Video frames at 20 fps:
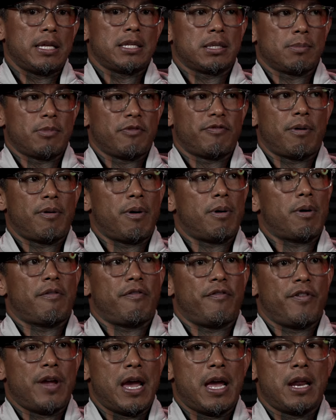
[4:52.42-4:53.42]
Some of them are
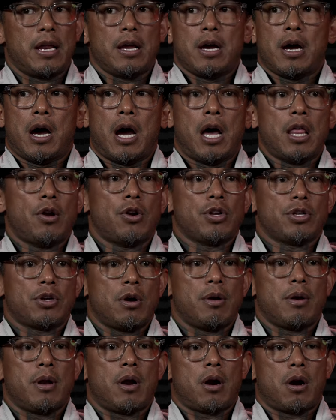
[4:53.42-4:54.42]
vet. Mm-hmm. Others
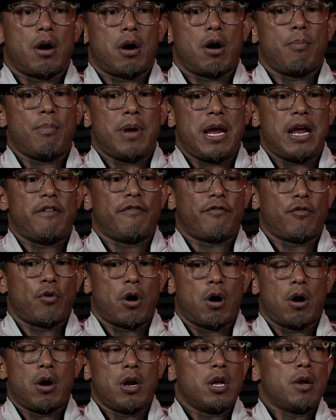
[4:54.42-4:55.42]
are made
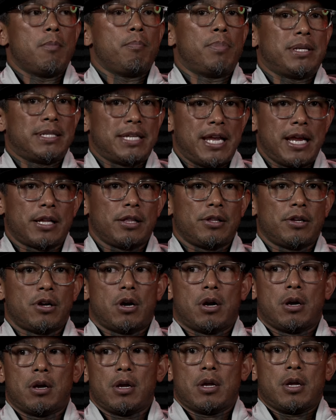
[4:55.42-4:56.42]
for
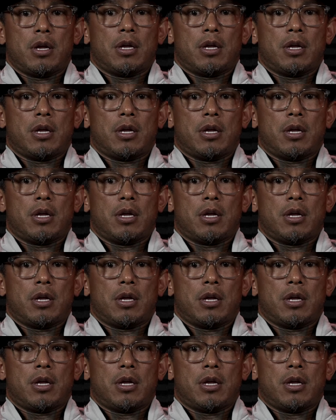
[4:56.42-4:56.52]
particular